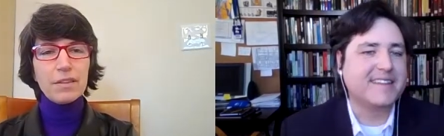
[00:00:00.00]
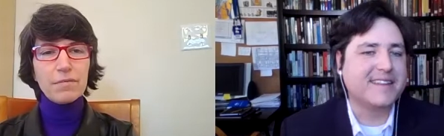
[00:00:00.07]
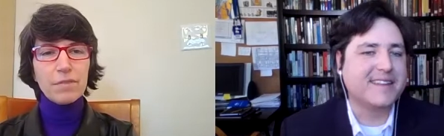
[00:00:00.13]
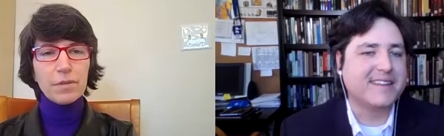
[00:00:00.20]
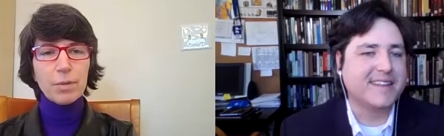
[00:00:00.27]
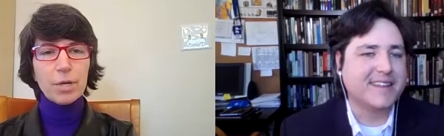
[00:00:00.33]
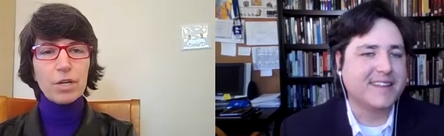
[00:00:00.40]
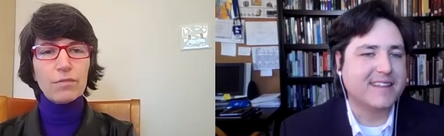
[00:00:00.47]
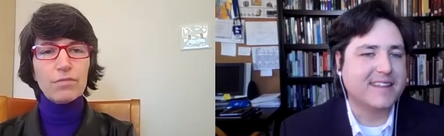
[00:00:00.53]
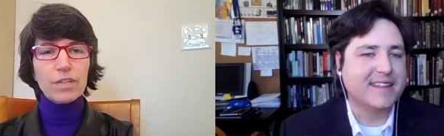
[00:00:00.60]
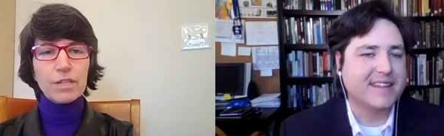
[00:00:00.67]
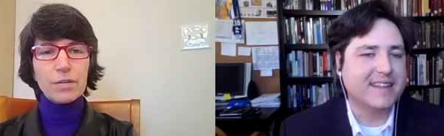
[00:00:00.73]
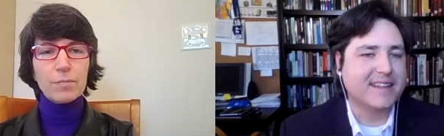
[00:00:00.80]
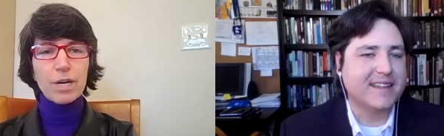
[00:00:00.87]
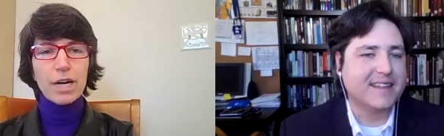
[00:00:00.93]
Speaker 1: of the Perfect
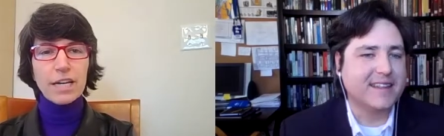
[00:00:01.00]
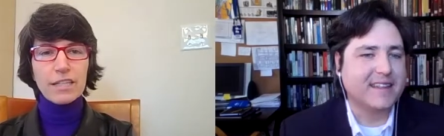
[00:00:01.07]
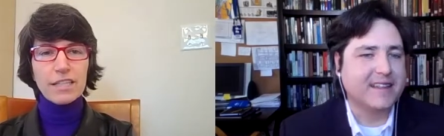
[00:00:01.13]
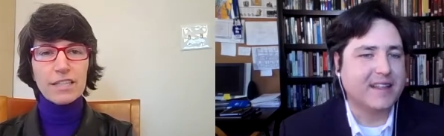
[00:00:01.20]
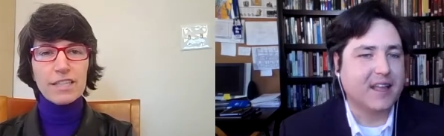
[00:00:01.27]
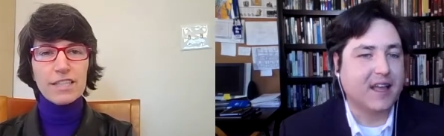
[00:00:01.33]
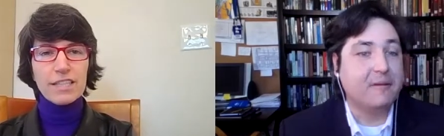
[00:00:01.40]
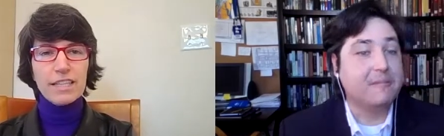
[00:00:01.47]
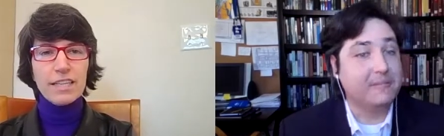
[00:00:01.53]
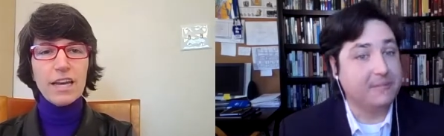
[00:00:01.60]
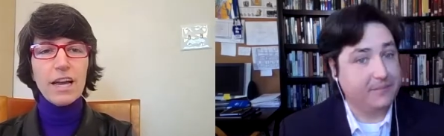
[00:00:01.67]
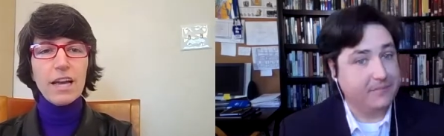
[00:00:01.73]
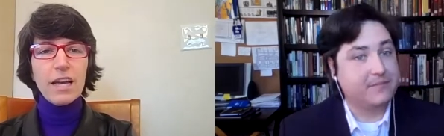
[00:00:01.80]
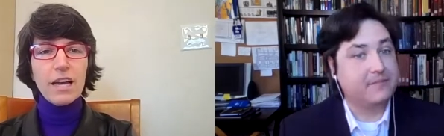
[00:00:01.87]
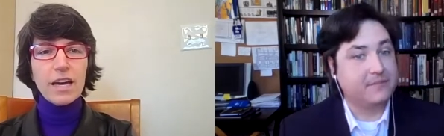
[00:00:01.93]
Pregnancy,
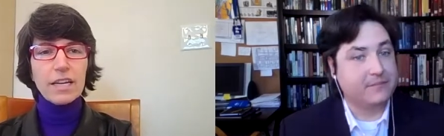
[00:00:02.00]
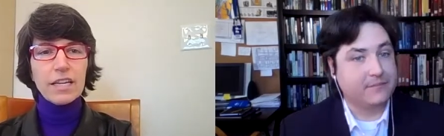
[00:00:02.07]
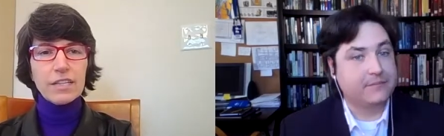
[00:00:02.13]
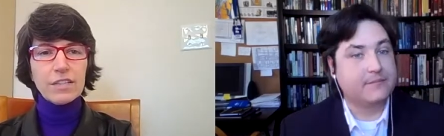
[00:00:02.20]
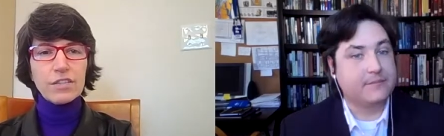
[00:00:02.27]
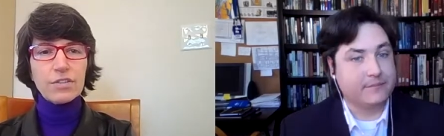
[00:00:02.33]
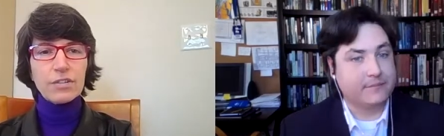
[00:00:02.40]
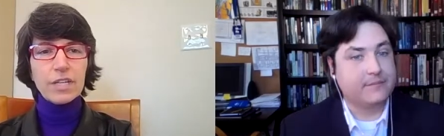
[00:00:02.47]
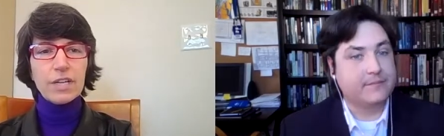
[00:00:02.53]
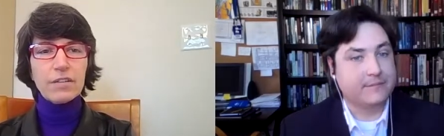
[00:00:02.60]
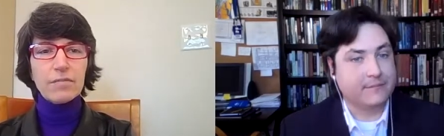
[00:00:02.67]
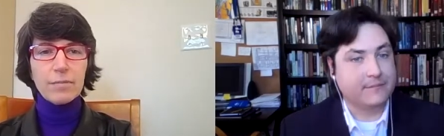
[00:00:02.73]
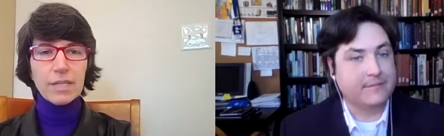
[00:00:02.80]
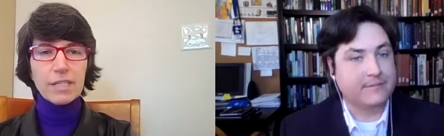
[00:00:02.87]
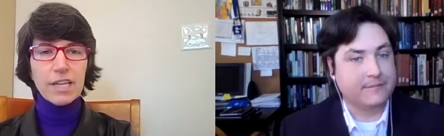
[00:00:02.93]
mm. A History of
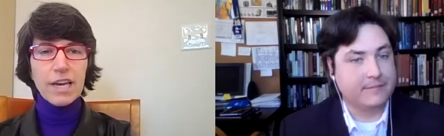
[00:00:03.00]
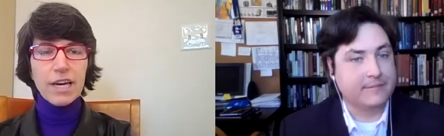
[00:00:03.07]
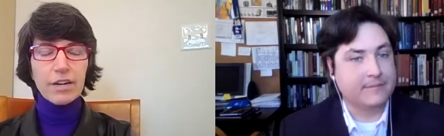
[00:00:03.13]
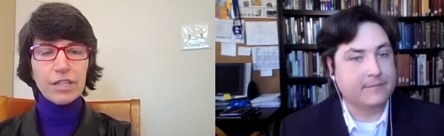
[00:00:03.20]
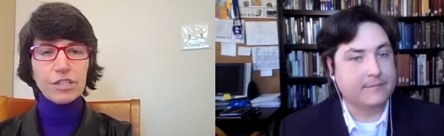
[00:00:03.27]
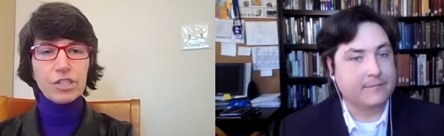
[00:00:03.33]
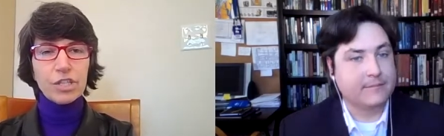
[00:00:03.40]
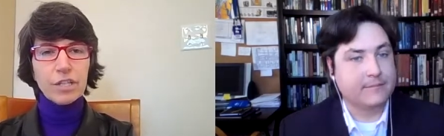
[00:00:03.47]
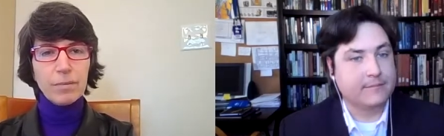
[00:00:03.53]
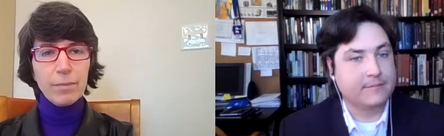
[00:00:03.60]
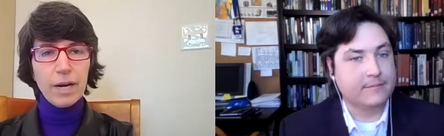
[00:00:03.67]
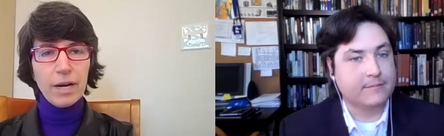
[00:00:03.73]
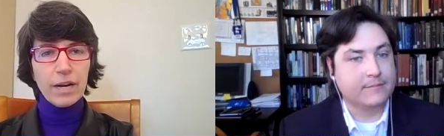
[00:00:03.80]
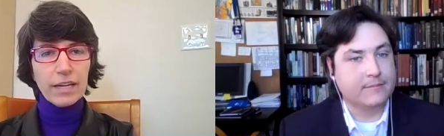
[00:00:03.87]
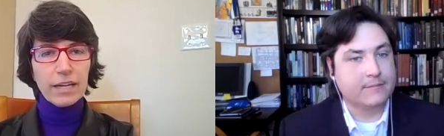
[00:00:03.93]
Miscarriage in
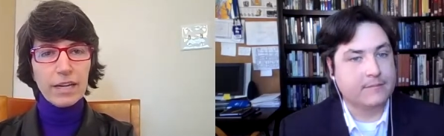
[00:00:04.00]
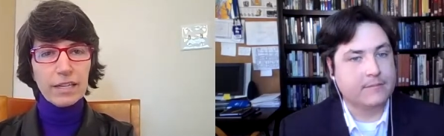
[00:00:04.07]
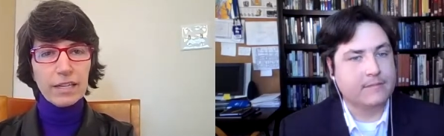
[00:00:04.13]
America.